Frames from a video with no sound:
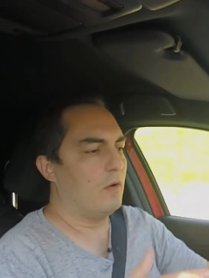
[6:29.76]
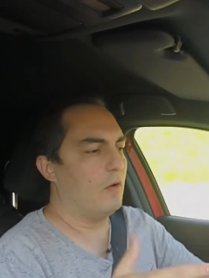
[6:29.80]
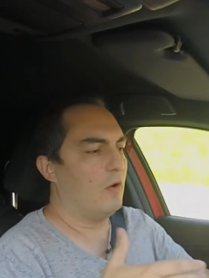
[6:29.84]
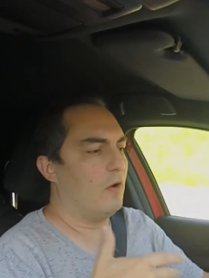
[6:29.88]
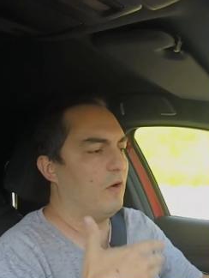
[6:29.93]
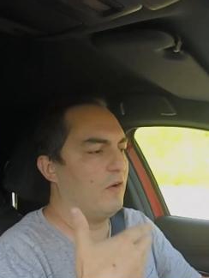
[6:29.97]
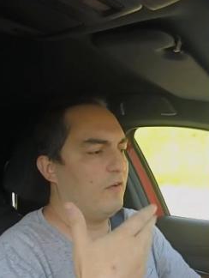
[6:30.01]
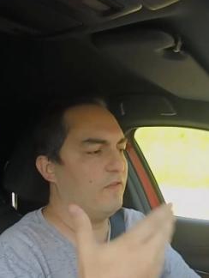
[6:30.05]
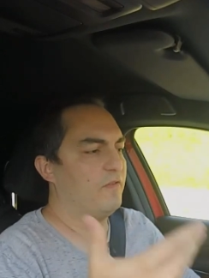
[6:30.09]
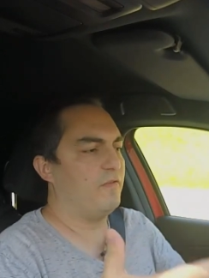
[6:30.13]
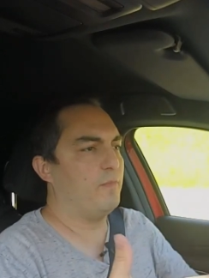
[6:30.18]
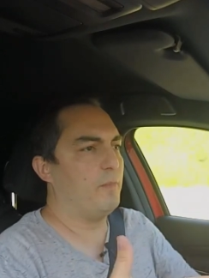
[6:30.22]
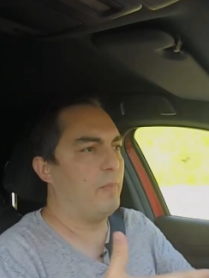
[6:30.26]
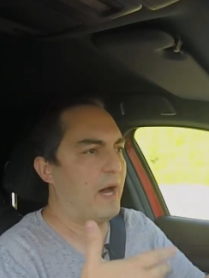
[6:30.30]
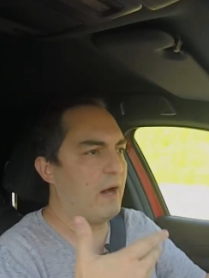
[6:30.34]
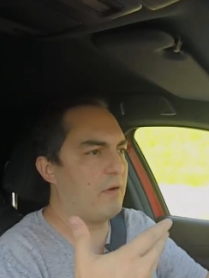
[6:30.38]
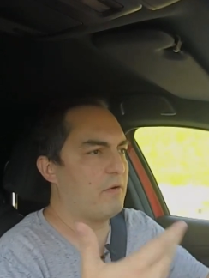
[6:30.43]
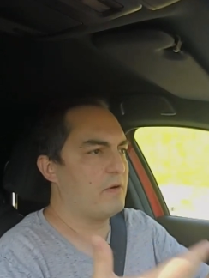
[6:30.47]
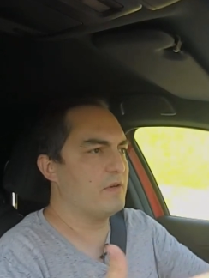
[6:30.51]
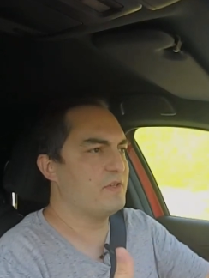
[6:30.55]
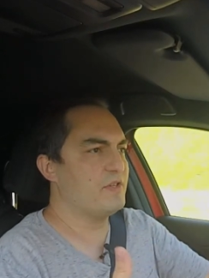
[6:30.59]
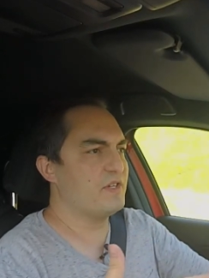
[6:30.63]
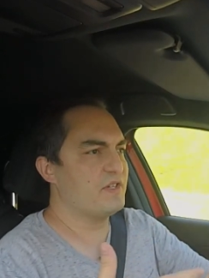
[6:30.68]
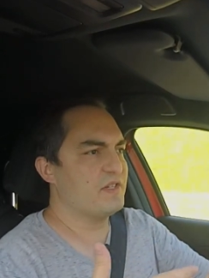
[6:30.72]
of
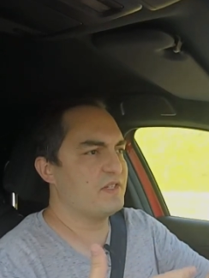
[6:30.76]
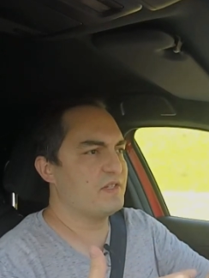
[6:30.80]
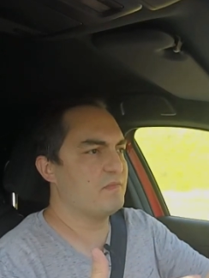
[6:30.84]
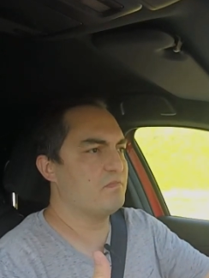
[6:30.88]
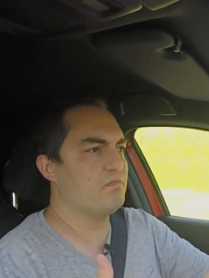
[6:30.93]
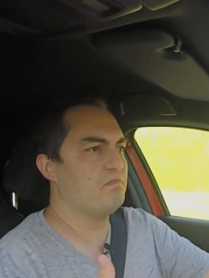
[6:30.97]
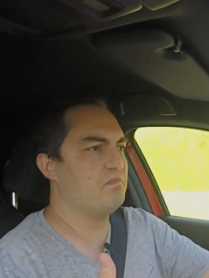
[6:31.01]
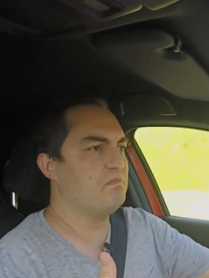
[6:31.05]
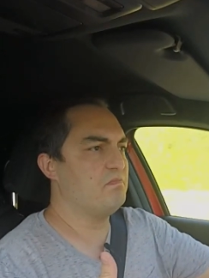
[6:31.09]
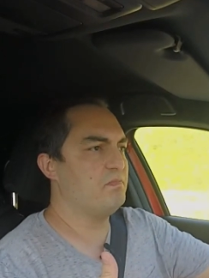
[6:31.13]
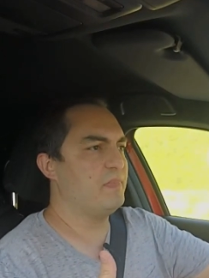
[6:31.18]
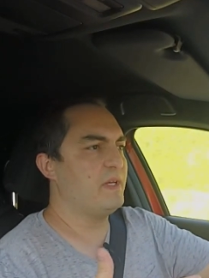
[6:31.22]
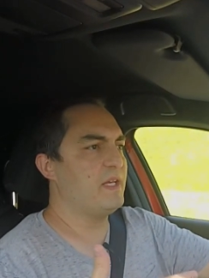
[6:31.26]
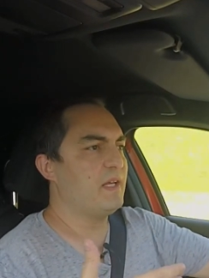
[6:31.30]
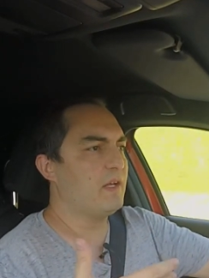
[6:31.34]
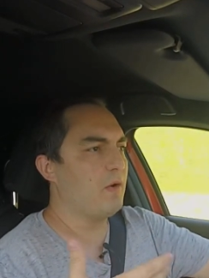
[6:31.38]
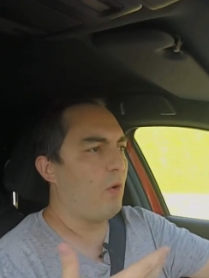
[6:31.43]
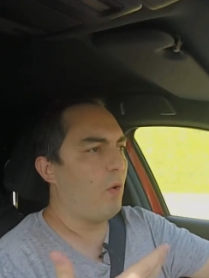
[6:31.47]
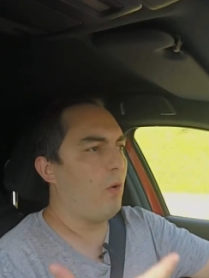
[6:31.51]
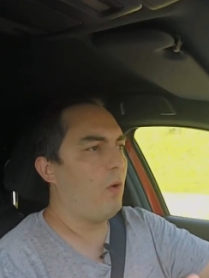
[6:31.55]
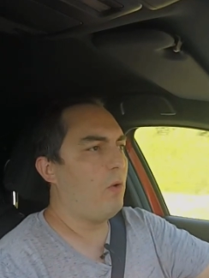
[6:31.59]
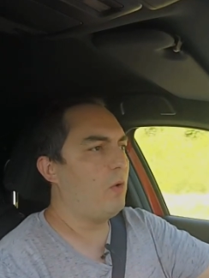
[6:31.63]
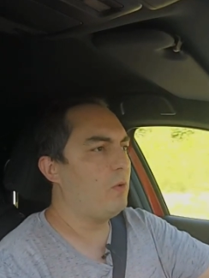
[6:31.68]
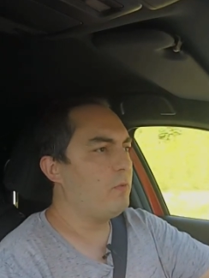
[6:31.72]
power just
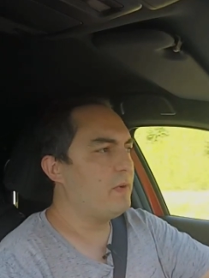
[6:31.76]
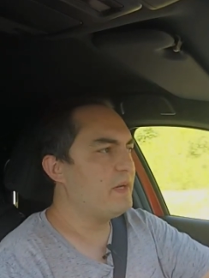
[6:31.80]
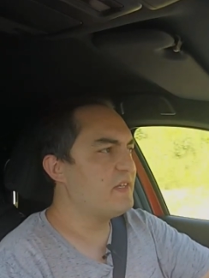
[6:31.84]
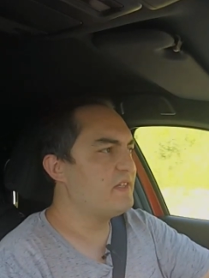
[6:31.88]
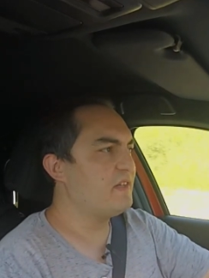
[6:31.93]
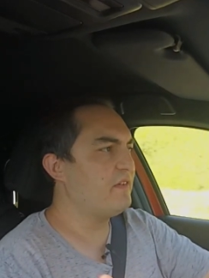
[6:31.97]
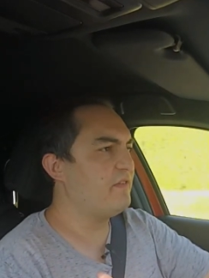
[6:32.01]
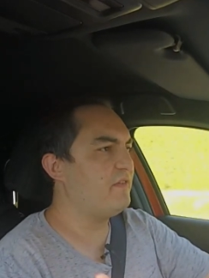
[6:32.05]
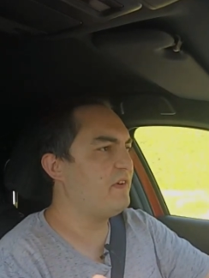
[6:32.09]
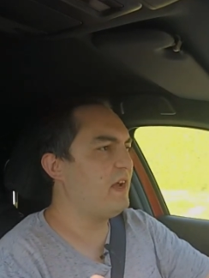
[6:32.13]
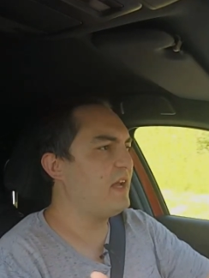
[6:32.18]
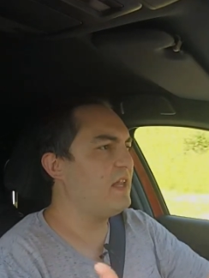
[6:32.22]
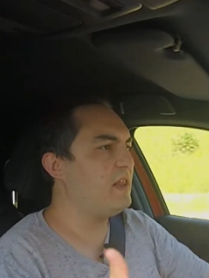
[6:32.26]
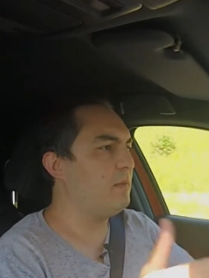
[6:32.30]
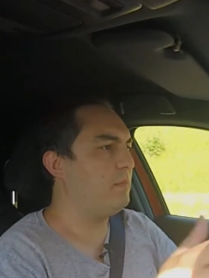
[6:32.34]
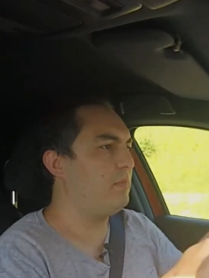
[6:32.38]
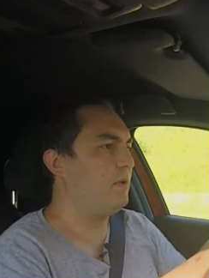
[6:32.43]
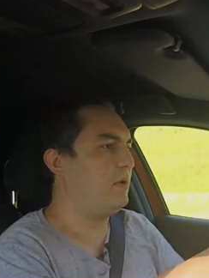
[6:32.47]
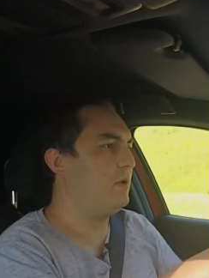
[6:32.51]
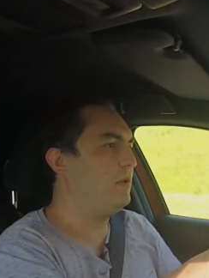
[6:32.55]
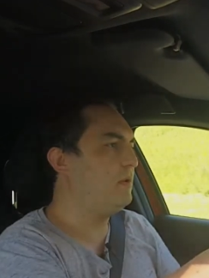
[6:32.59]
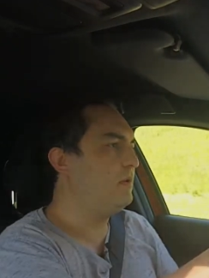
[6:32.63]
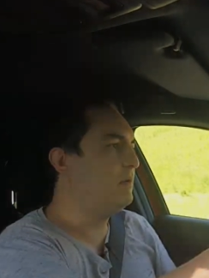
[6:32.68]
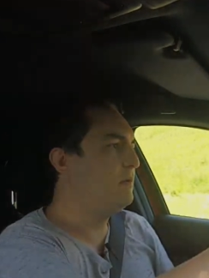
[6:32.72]
being always
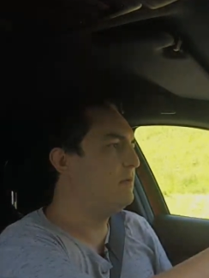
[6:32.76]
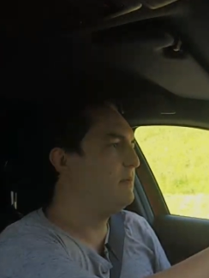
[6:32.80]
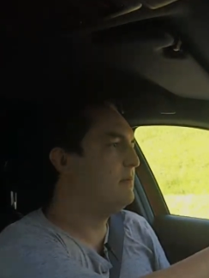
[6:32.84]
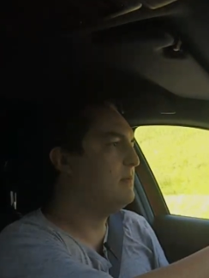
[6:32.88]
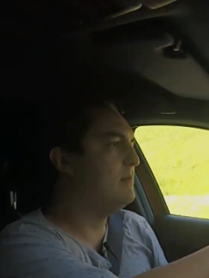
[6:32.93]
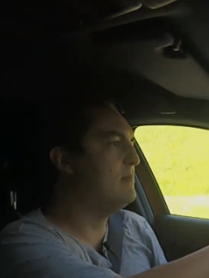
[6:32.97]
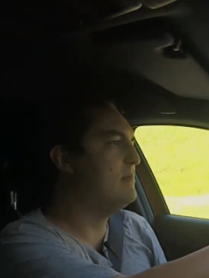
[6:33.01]
available,